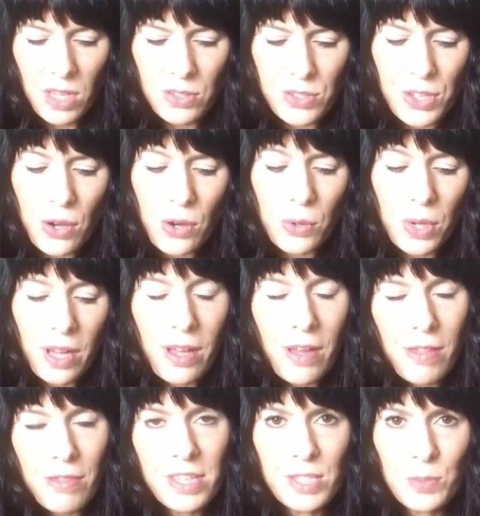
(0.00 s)
So
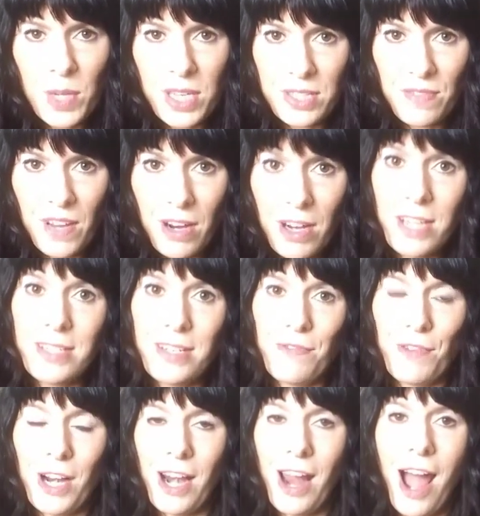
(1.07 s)
this week's very
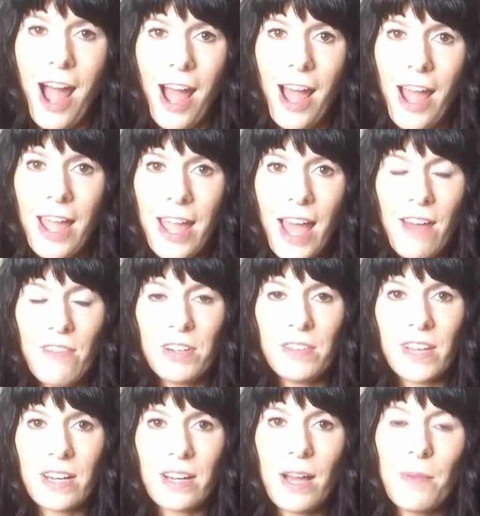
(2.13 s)
different. I have an
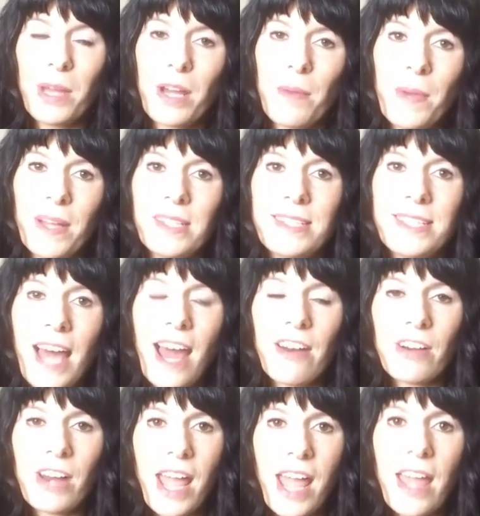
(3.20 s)
event coming up on
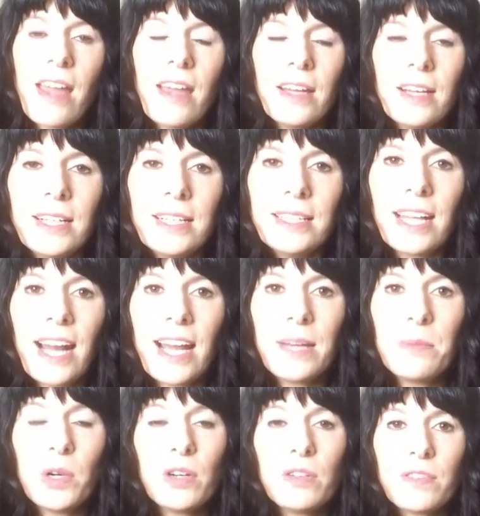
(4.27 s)
Saturday that I
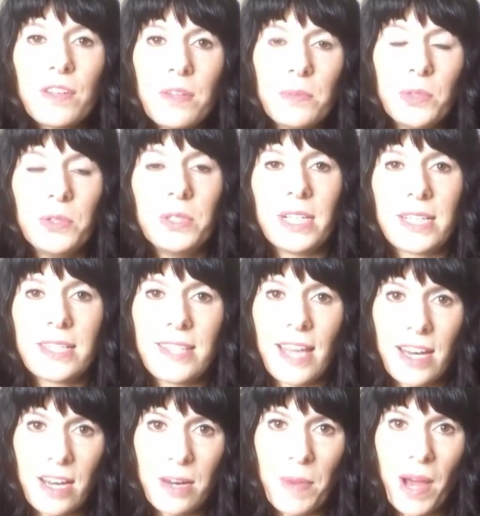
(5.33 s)
am over the moon
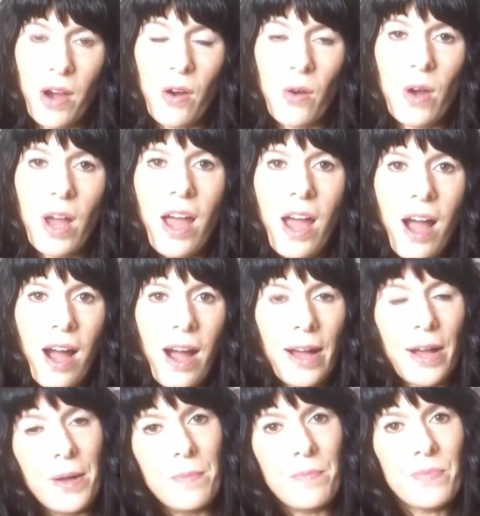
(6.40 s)
excited about.
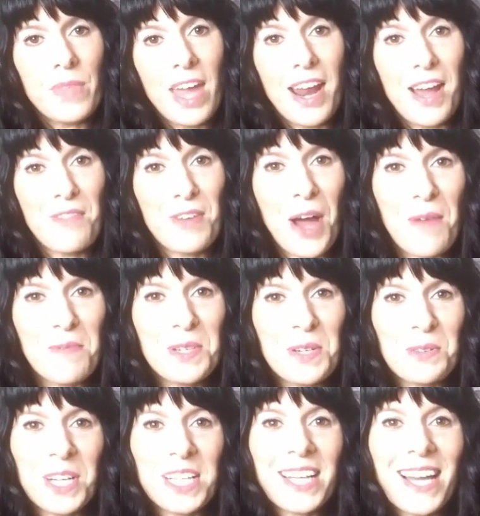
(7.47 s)
And I've come
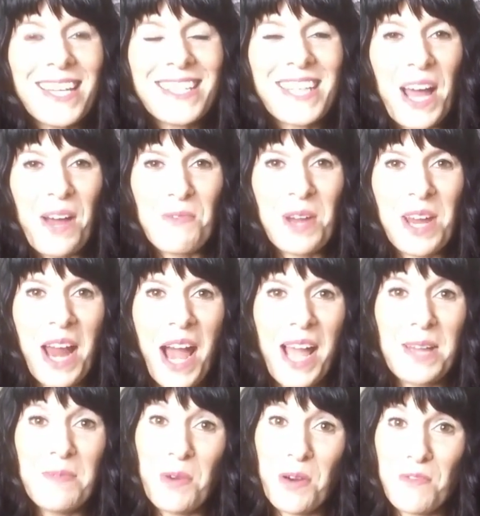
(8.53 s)
to realize that when I
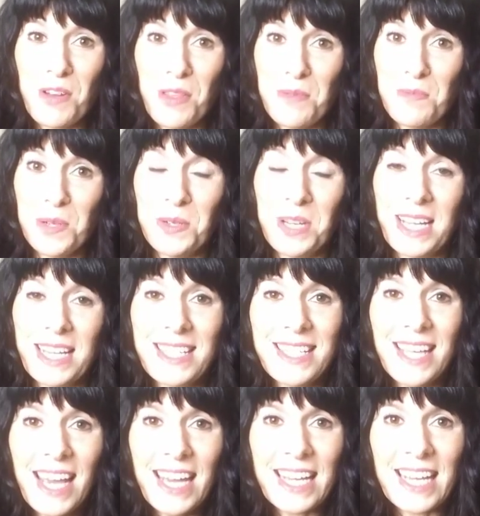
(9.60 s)
am over the moon
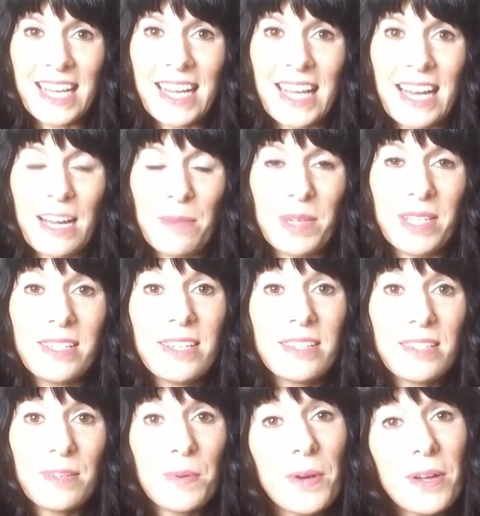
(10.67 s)
excited and I'm
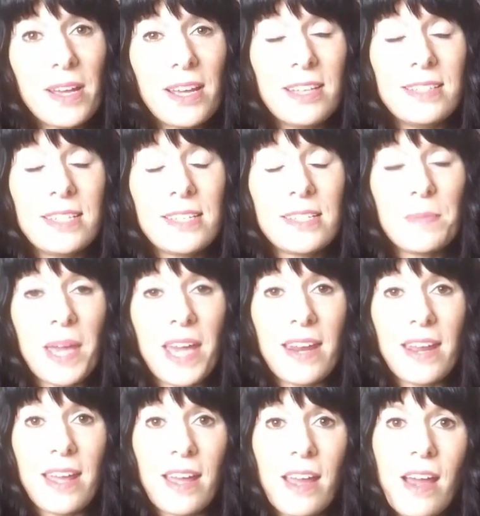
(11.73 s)

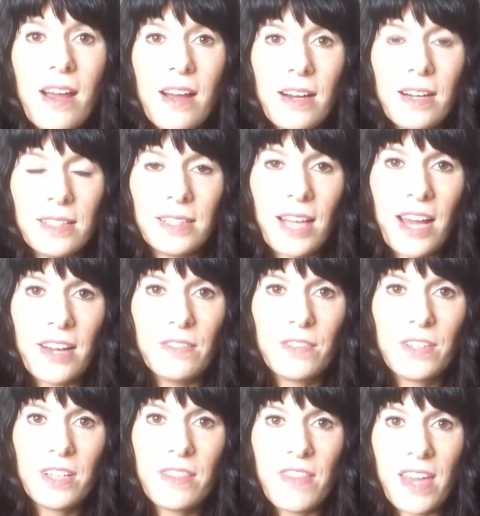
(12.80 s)
anticipating a lot of
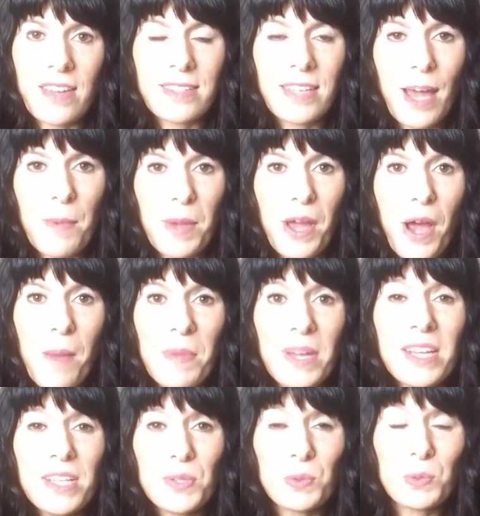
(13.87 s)
good things coming up,
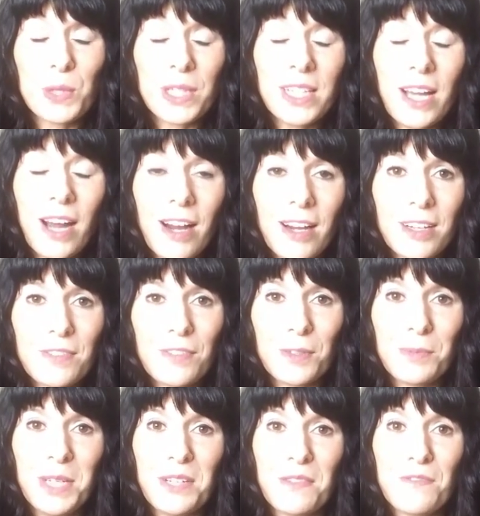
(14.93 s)
it is really hard for
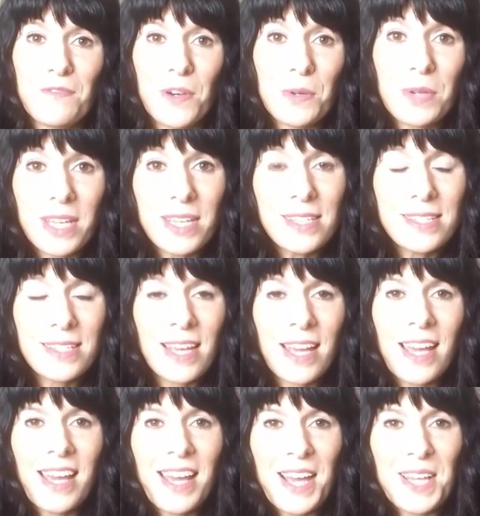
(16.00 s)
me to focus.
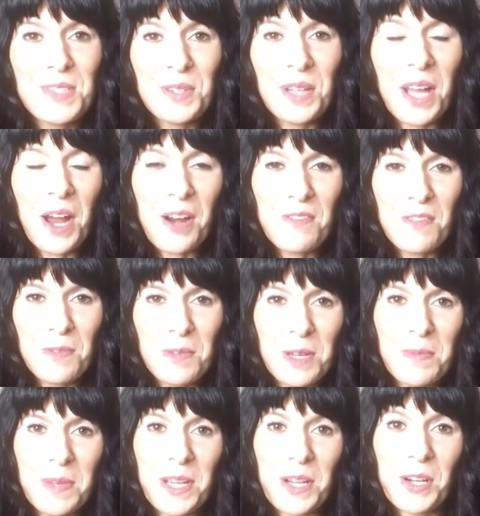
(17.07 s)
It's really hard for me
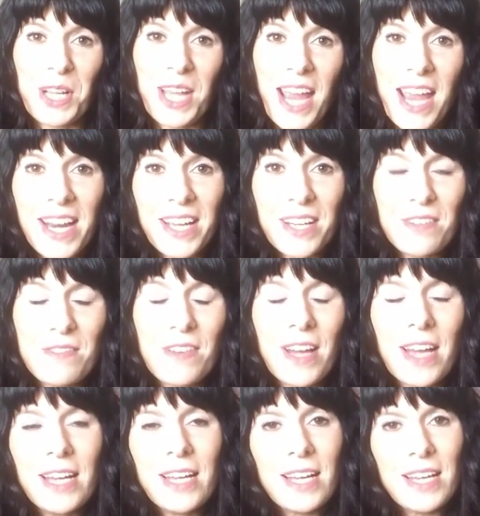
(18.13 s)
to be creative.
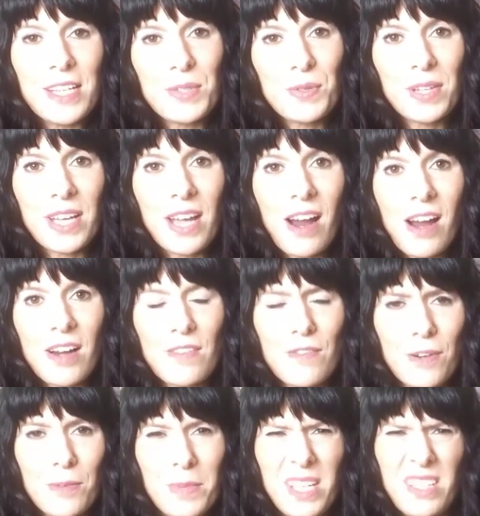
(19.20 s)
It's really hard
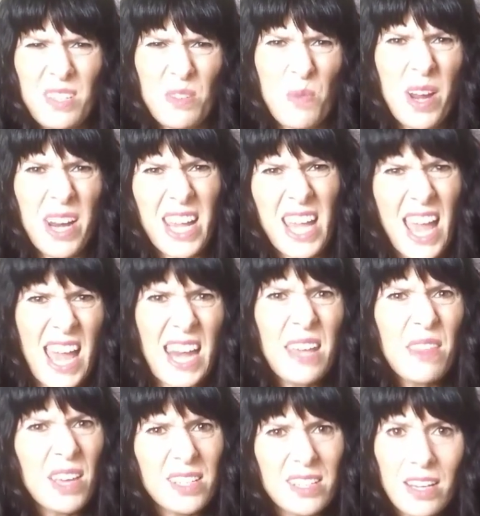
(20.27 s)
for me to want to get
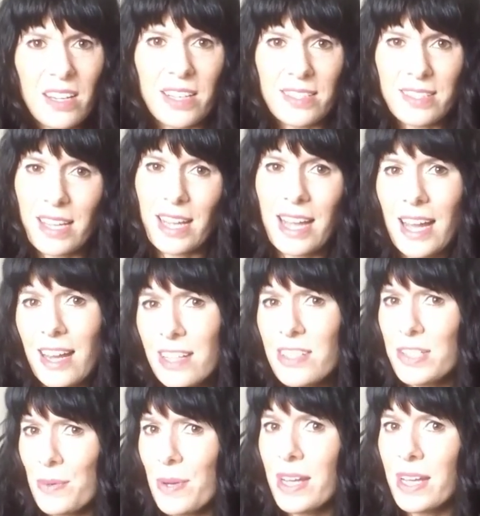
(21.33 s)
anything done. It's like I kind of
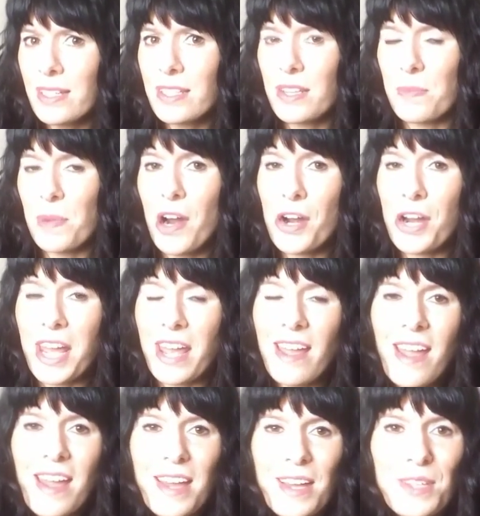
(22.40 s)
just want to get to the party.
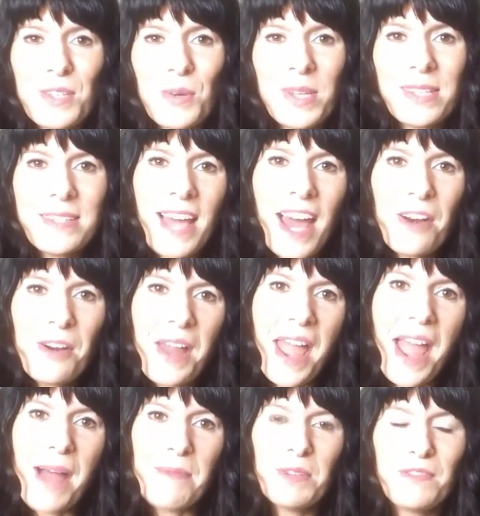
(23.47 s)
So on
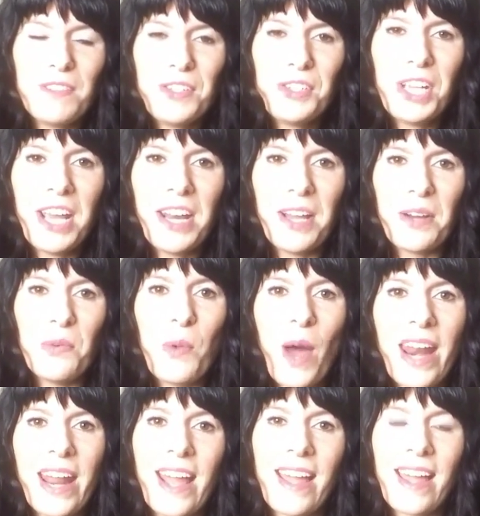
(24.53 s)
Saturday, I'm officiating a
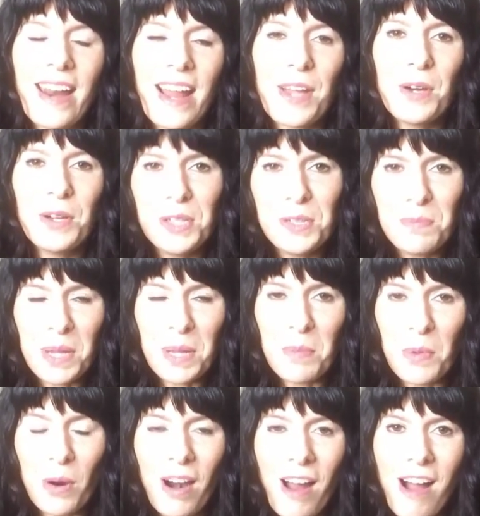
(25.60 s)
wedding and I couldn't be
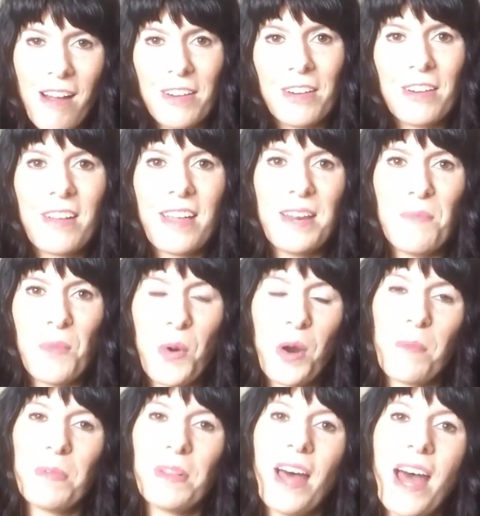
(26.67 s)
more honored and
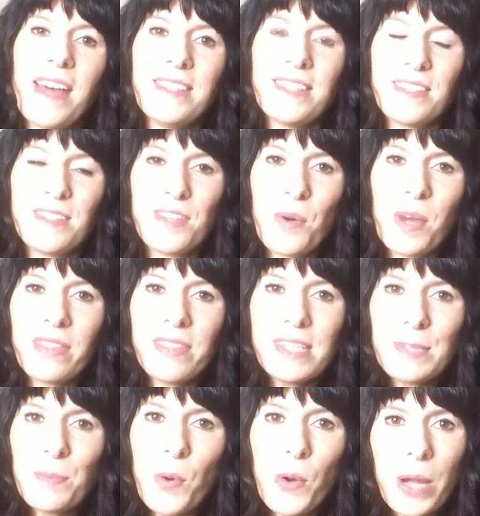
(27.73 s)
more blessed. So at
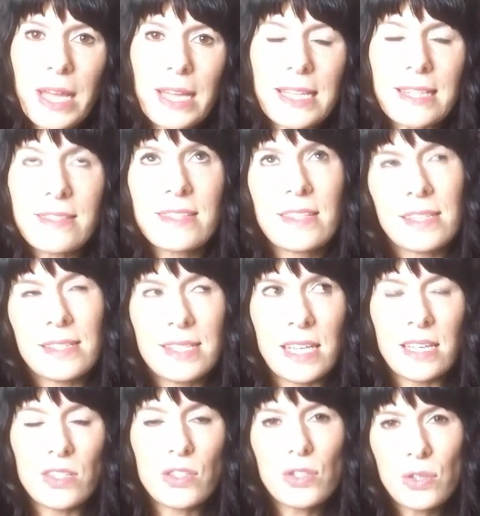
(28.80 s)
this point,
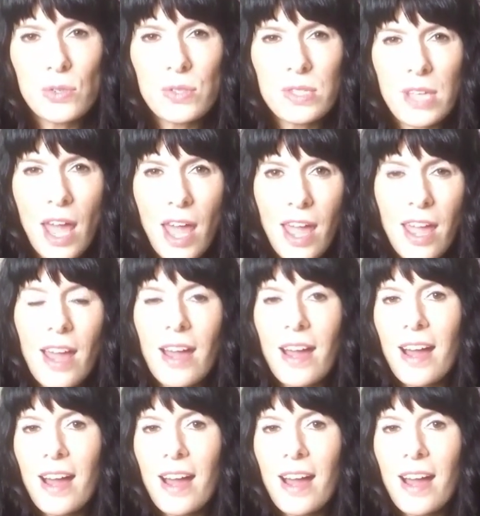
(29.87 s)
it's Tuesday.